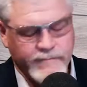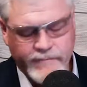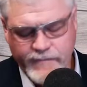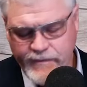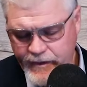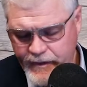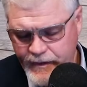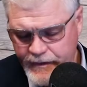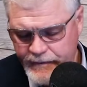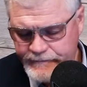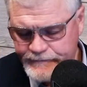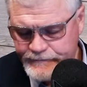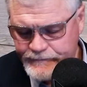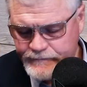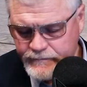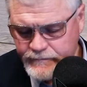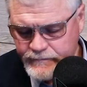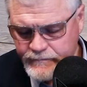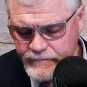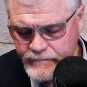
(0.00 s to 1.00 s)
Very good.
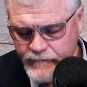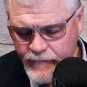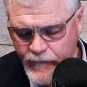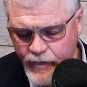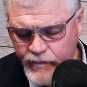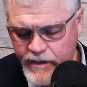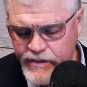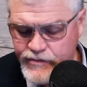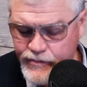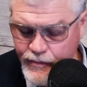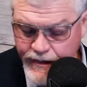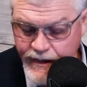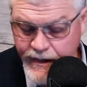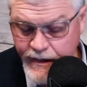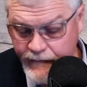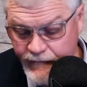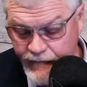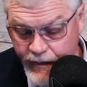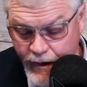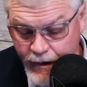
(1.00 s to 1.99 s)
Okay, so then
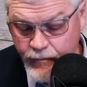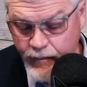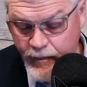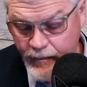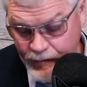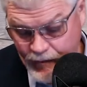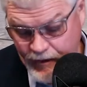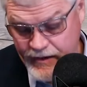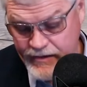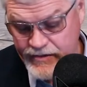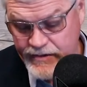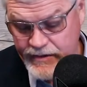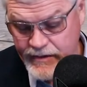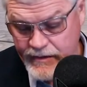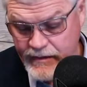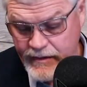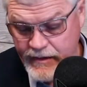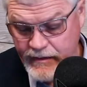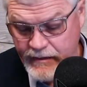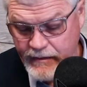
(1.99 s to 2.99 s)
a follow-up question
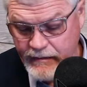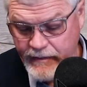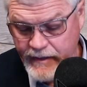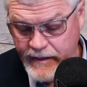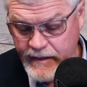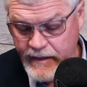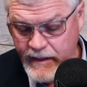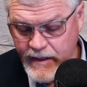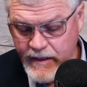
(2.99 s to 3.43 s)
that